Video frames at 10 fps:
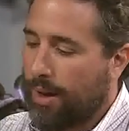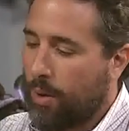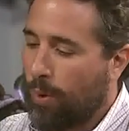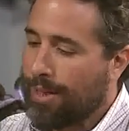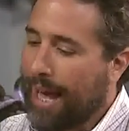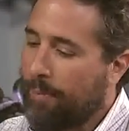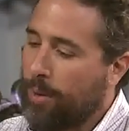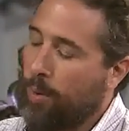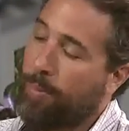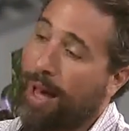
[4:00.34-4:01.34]
uh, what's
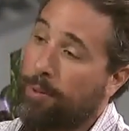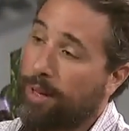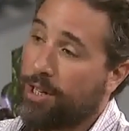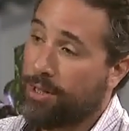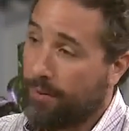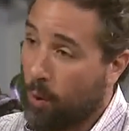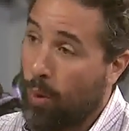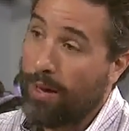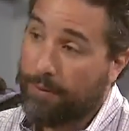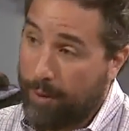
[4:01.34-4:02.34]
happening with populations of the
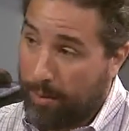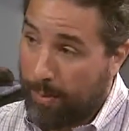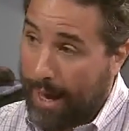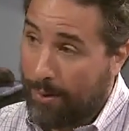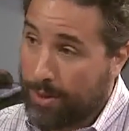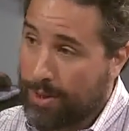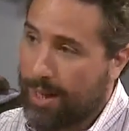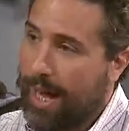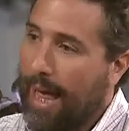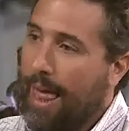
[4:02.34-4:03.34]
white-footed mouse.
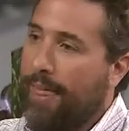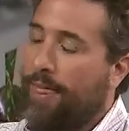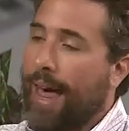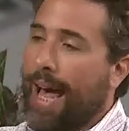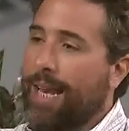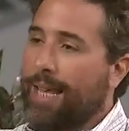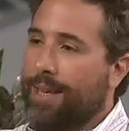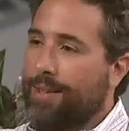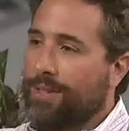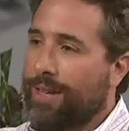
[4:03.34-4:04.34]
That
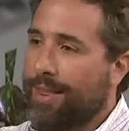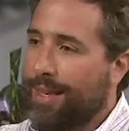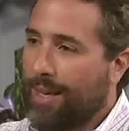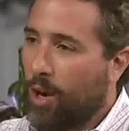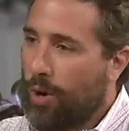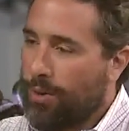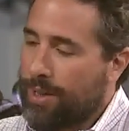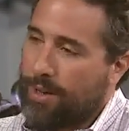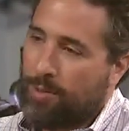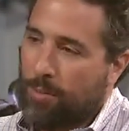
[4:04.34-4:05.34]
is the host
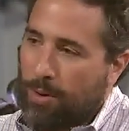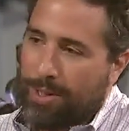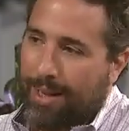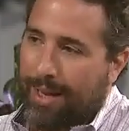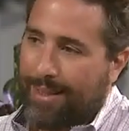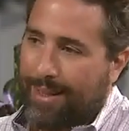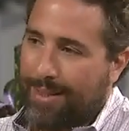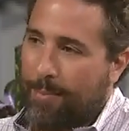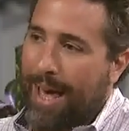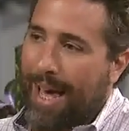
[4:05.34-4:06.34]
that is most likely
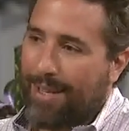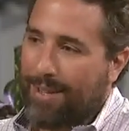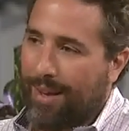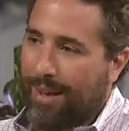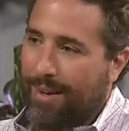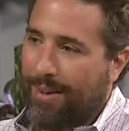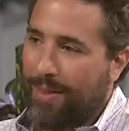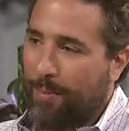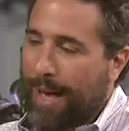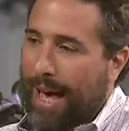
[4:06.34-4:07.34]
to pass on
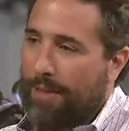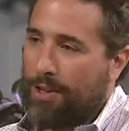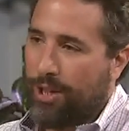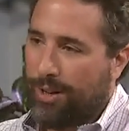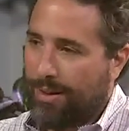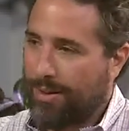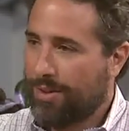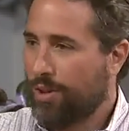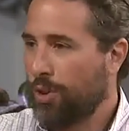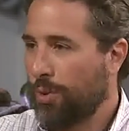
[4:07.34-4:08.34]
the pathogen
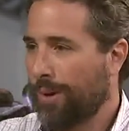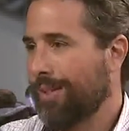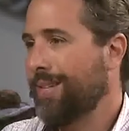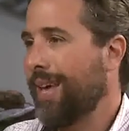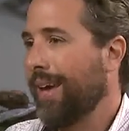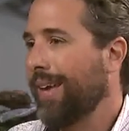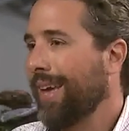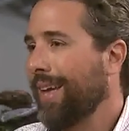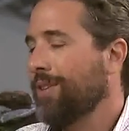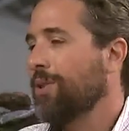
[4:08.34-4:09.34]
to a
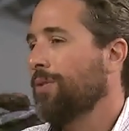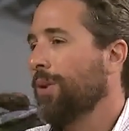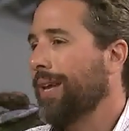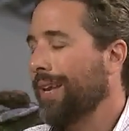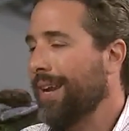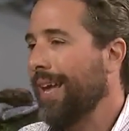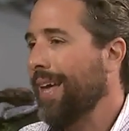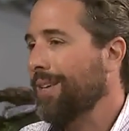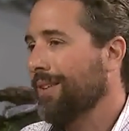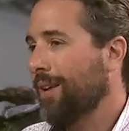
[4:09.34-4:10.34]
tick. And so if we can get a
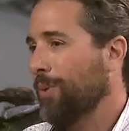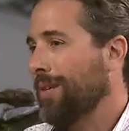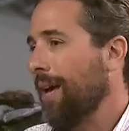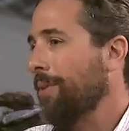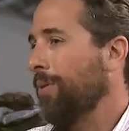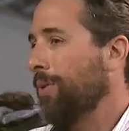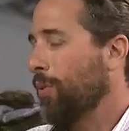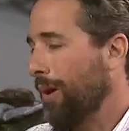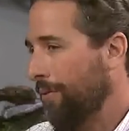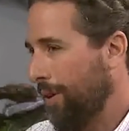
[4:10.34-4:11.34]
handle on what's happening with the
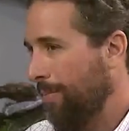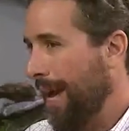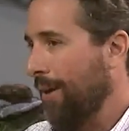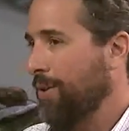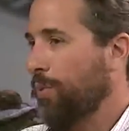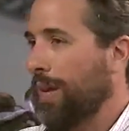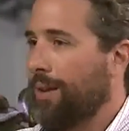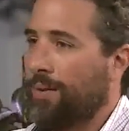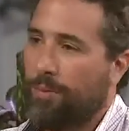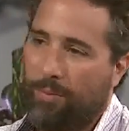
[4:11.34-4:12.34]
white-footed mouse, we
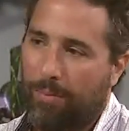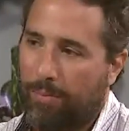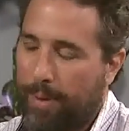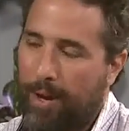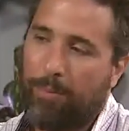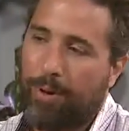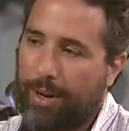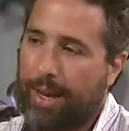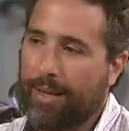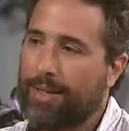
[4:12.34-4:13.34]
can better
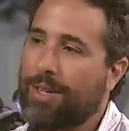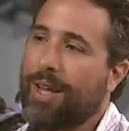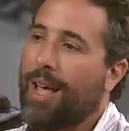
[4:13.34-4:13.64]
predict